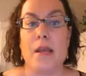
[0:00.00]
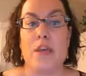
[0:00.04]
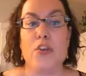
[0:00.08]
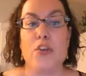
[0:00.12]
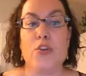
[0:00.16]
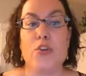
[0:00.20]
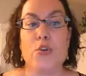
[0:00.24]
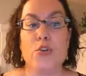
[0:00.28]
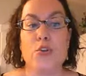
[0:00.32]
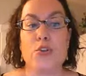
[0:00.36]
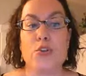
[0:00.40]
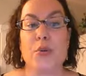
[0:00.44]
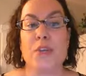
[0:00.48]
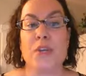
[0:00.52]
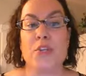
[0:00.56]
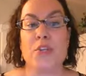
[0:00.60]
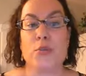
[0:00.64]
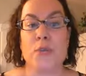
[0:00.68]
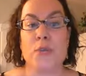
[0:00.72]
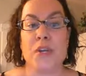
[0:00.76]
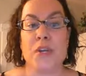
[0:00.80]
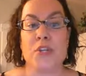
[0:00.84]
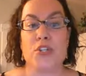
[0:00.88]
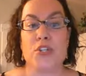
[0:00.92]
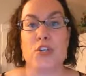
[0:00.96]

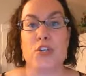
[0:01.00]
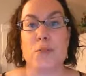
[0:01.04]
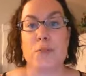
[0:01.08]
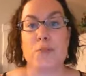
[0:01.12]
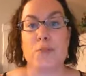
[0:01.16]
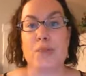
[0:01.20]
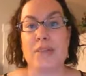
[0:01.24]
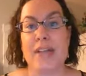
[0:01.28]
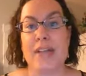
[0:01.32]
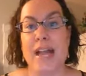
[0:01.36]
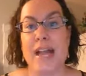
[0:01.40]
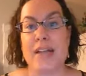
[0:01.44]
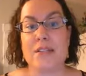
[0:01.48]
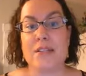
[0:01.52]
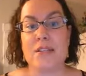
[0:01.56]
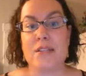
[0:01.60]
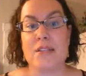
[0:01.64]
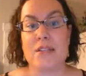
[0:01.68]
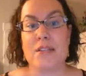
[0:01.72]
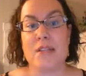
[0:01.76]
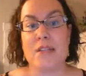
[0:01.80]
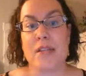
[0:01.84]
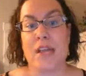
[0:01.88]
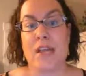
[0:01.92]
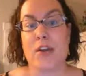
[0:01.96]
nutrient-rich
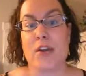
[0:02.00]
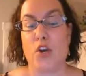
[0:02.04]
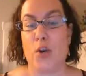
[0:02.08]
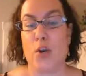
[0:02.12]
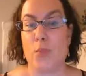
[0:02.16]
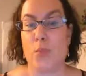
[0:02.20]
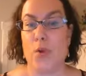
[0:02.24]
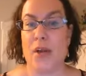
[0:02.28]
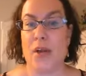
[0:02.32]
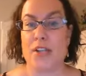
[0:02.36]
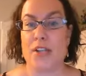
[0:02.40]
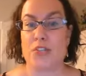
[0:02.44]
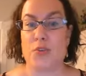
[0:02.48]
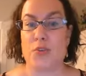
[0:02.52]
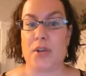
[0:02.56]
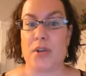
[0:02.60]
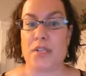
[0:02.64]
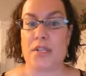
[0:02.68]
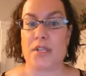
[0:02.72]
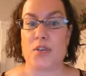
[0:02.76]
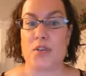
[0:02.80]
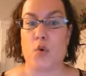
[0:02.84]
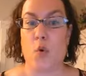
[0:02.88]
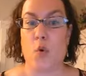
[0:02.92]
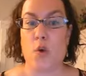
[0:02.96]
plant and herbal
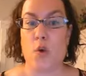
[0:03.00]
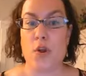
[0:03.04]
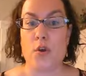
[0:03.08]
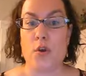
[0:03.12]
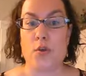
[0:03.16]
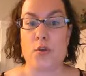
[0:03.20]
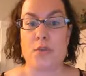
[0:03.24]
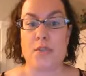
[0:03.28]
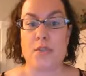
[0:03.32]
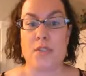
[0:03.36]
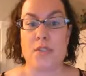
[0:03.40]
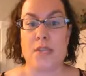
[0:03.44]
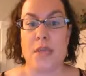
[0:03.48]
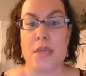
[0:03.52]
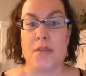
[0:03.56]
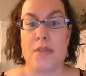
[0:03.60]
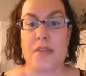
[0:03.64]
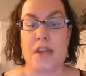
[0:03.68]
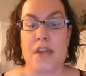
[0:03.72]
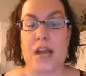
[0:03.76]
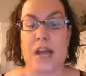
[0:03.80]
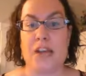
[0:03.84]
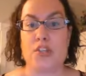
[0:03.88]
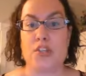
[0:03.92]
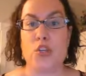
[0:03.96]
extracts and oils
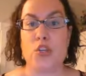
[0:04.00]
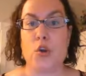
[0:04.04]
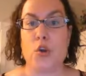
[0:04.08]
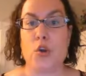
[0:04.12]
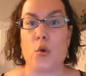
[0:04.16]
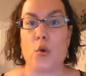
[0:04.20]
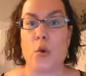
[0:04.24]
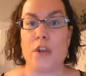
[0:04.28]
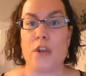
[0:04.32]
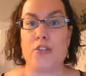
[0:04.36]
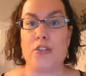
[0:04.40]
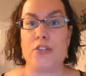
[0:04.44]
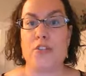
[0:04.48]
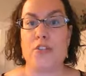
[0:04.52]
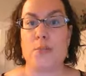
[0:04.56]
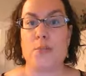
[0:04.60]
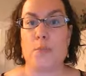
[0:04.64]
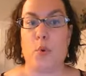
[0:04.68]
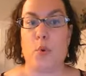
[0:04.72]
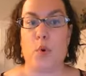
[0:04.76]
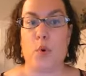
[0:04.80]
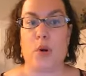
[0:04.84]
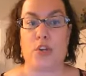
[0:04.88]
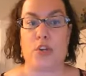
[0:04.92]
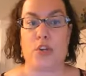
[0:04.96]
that actually are going to
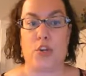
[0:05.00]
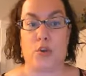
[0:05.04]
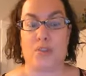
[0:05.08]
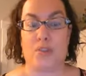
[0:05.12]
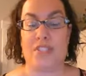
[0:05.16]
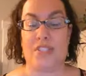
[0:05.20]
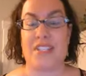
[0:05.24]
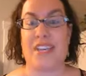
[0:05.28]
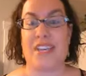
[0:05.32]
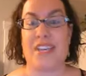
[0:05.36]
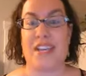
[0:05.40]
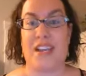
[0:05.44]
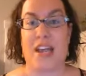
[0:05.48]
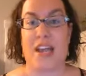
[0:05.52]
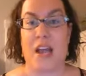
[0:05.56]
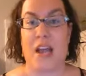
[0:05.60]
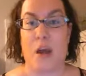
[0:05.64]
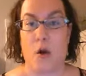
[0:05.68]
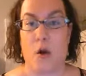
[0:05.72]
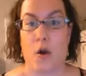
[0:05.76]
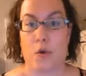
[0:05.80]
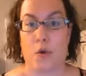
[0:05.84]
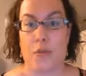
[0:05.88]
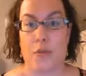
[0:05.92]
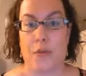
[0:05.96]
support your skin
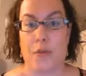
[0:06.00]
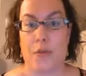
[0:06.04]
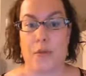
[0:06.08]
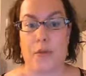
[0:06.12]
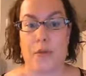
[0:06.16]
health.